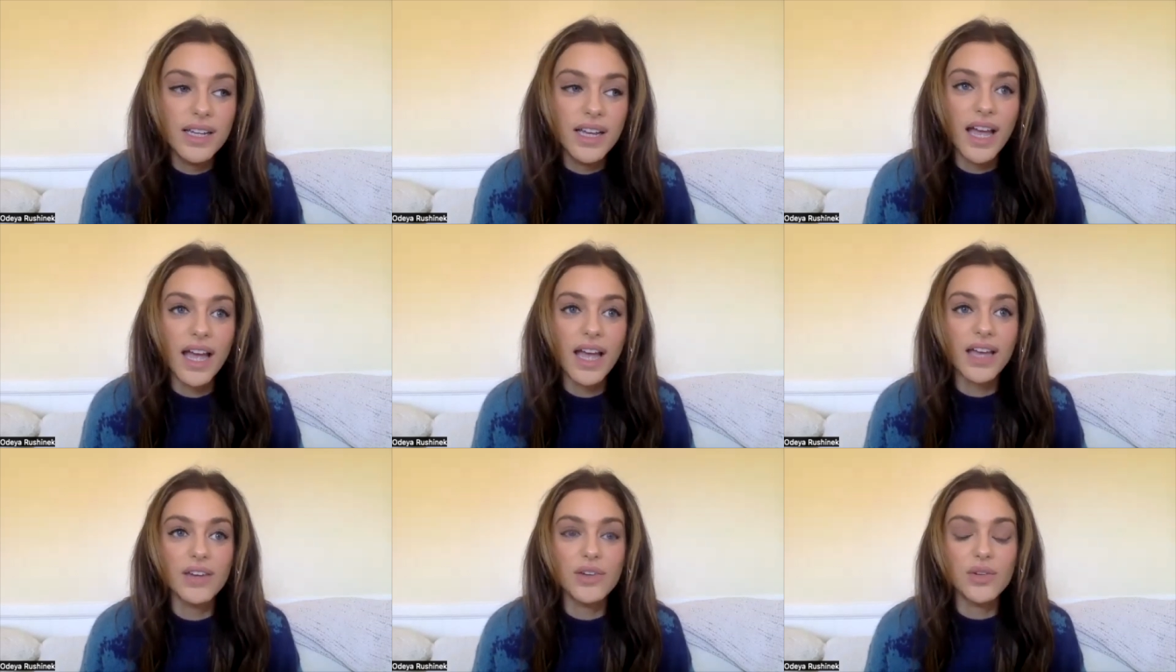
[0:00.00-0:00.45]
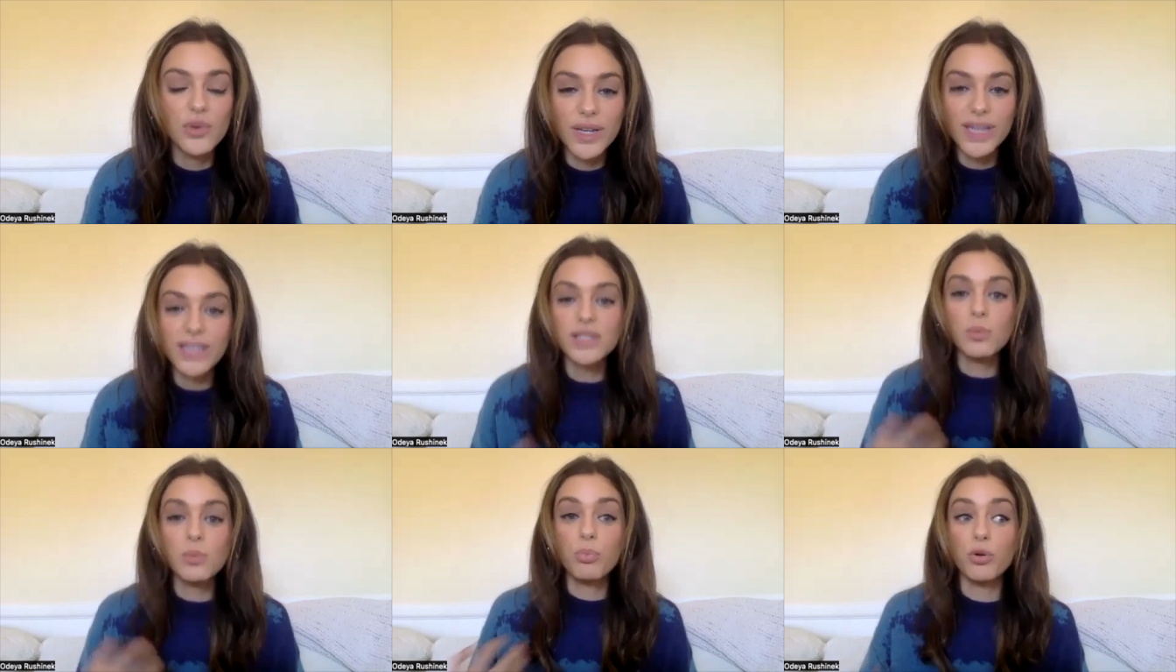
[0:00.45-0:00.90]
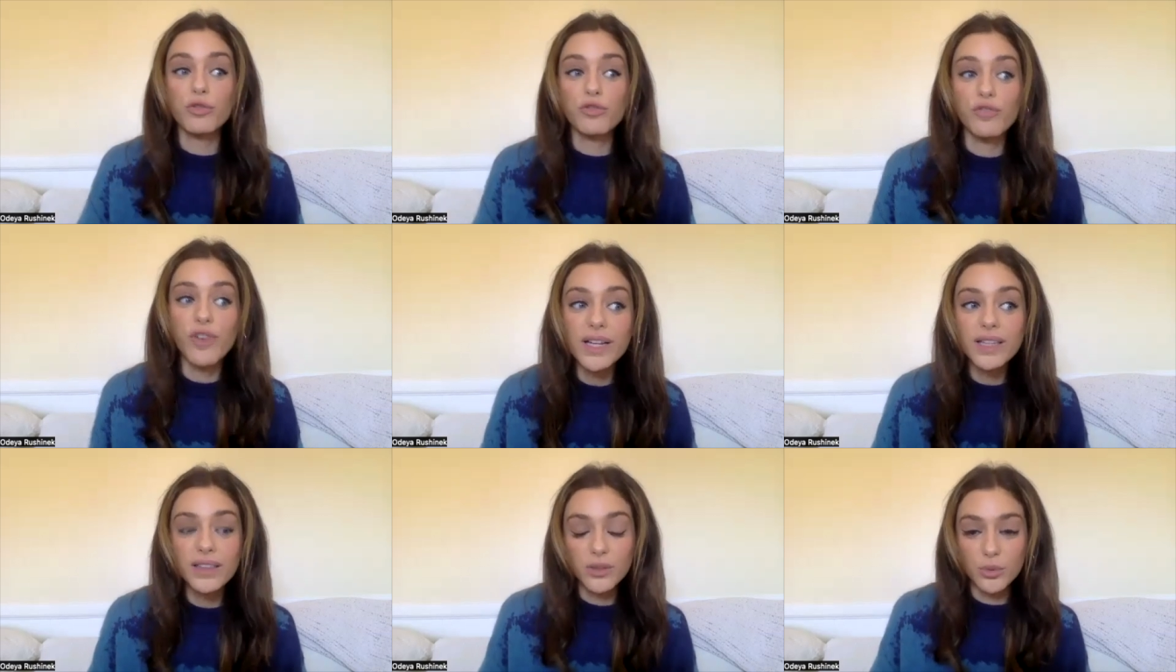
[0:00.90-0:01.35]
and you get to
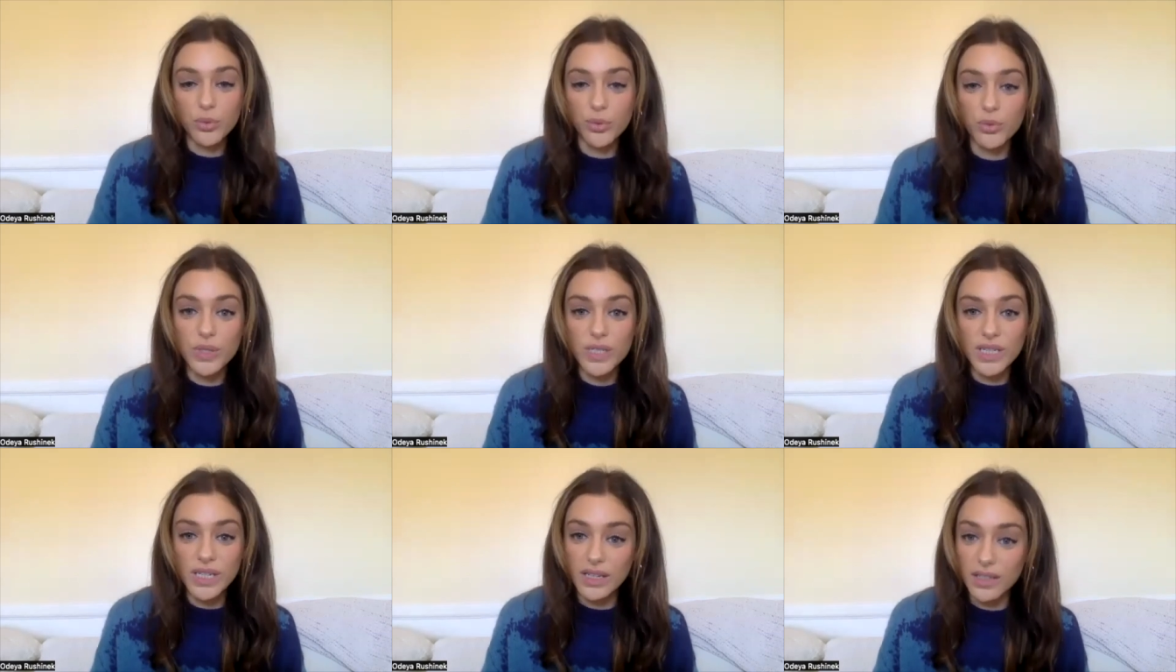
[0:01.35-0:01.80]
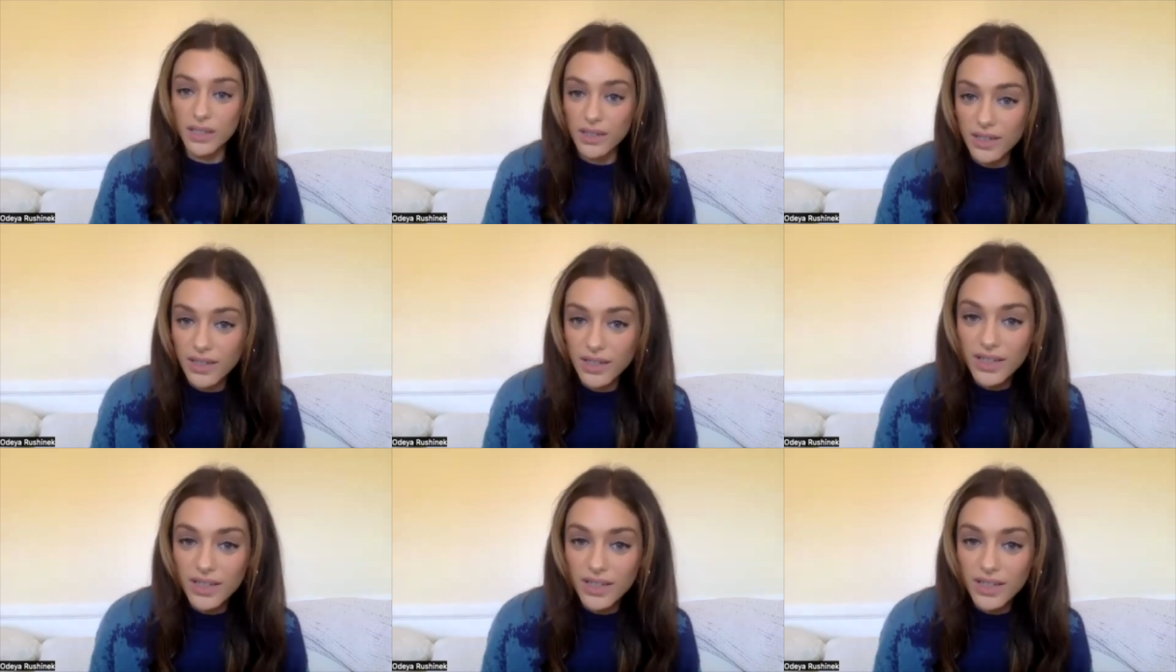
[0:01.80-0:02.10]
perfect the routine.